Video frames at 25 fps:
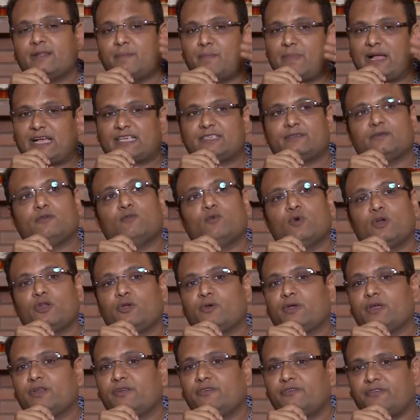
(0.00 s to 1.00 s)
the maximum of what you
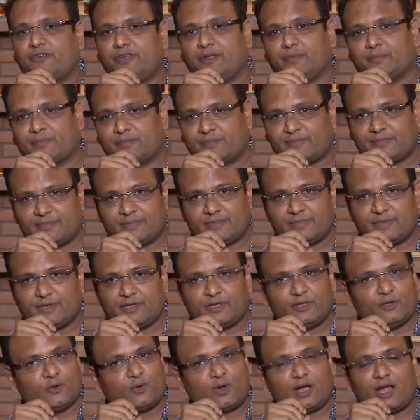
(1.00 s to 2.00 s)
can dream.
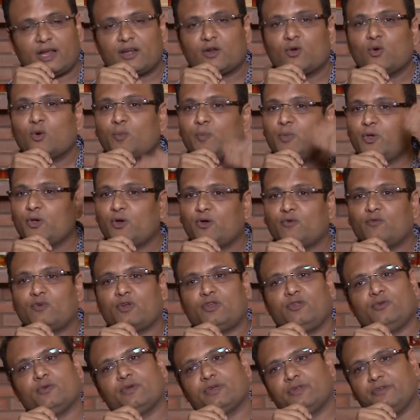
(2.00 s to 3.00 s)
You can't go beyond
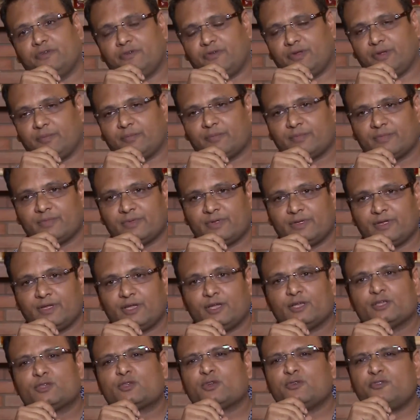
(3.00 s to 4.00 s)
what you can dream.
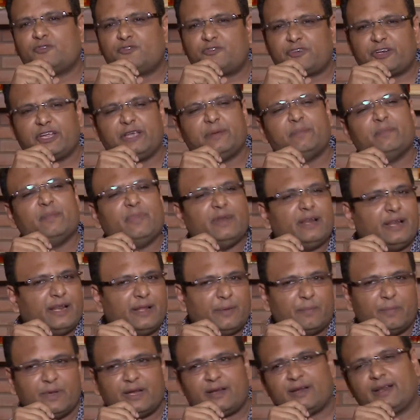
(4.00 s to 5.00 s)
So dream
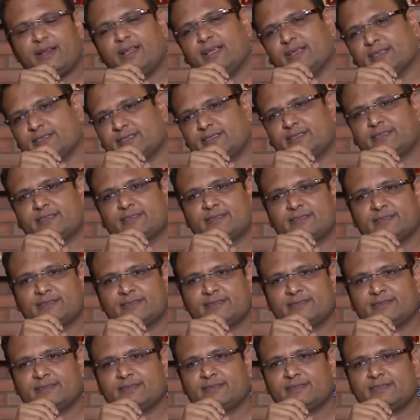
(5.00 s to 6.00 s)
limitless.
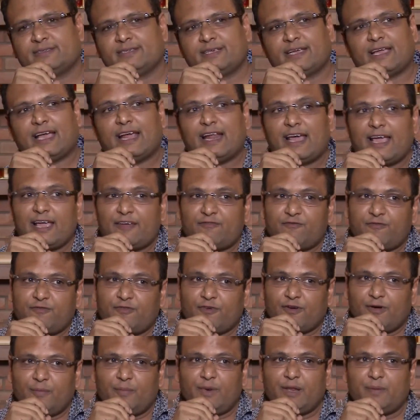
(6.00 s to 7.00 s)
And I
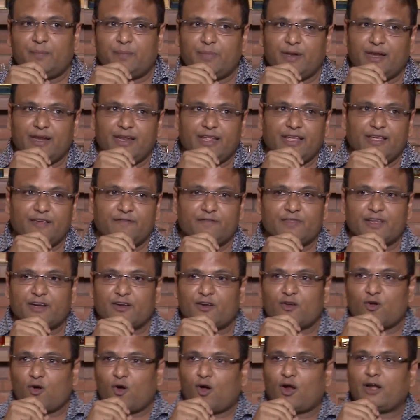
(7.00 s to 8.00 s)
firmly believe
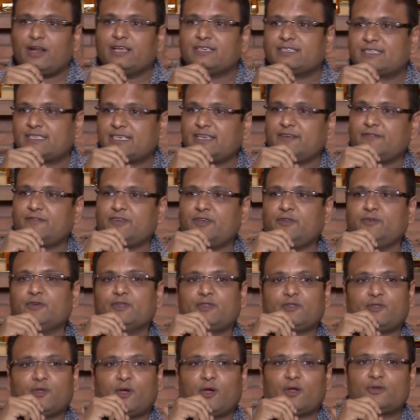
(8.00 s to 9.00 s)
that God has given you
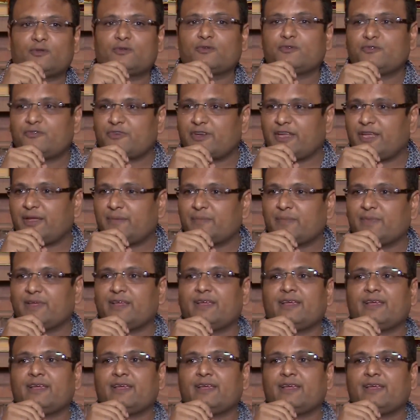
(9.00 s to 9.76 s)
a thought to dream.